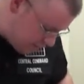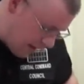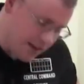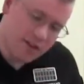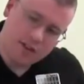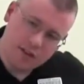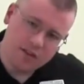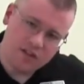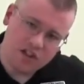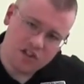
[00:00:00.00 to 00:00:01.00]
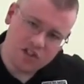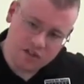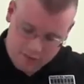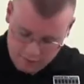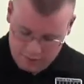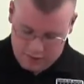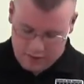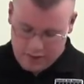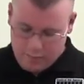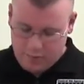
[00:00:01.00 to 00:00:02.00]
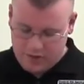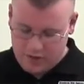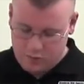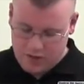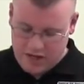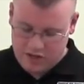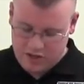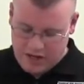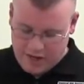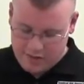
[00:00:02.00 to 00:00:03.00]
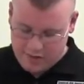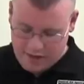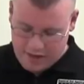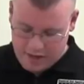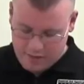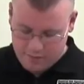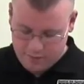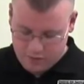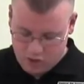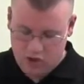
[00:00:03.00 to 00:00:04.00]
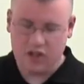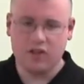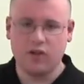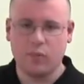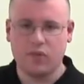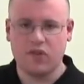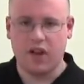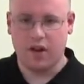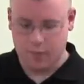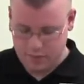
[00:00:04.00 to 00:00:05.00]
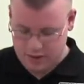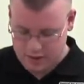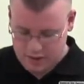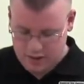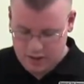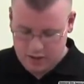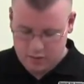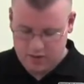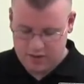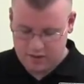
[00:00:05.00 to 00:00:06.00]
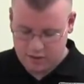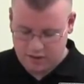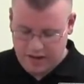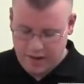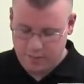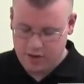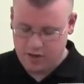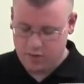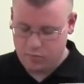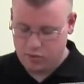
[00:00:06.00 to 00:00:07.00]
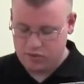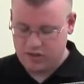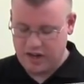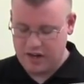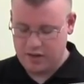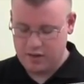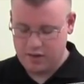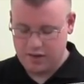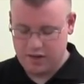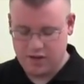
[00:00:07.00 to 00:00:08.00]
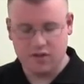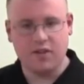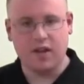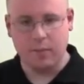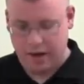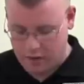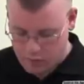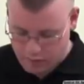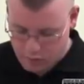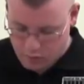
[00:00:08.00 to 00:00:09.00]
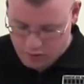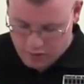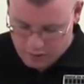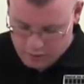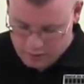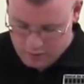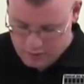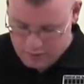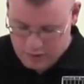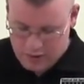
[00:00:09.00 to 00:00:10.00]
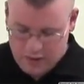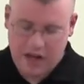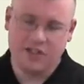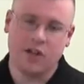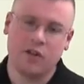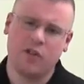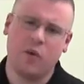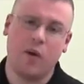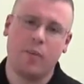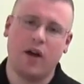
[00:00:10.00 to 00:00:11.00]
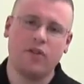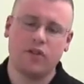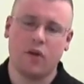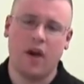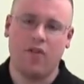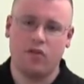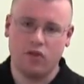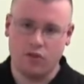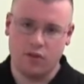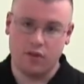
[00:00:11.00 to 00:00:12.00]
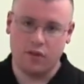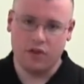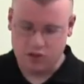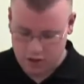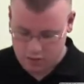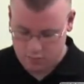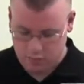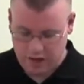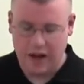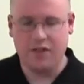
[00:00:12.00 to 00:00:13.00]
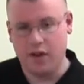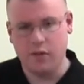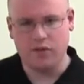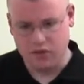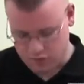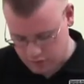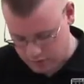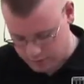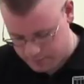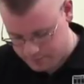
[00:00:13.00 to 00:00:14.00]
side cinches, but this one actually has a hook and loop setup. With this little tab here, you pull it tight and then stick it back wherever you want it. I generally wear belts, so I haven't used this feature, but I thought it was interesting.